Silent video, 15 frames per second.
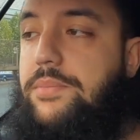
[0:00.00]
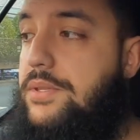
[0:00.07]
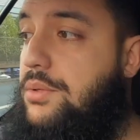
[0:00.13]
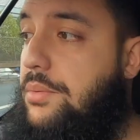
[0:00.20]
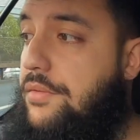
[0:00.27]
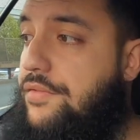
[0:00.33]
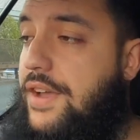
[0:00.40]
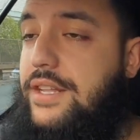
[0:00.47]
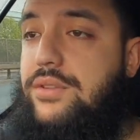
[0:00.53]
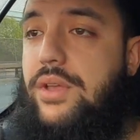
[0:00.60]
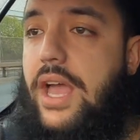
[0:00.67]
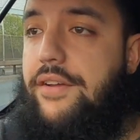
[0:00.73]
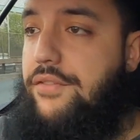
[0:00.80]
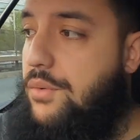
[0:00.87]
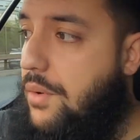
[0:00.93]
But to be fair
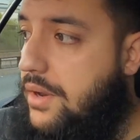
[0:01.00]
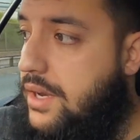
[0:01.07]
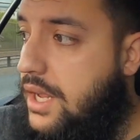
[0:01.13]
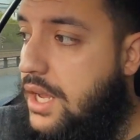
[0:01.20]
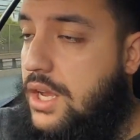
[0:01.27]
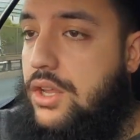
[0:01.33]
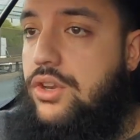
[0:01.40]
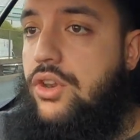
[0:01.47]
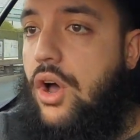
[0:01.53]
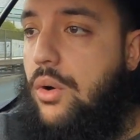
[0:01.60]
to everyone,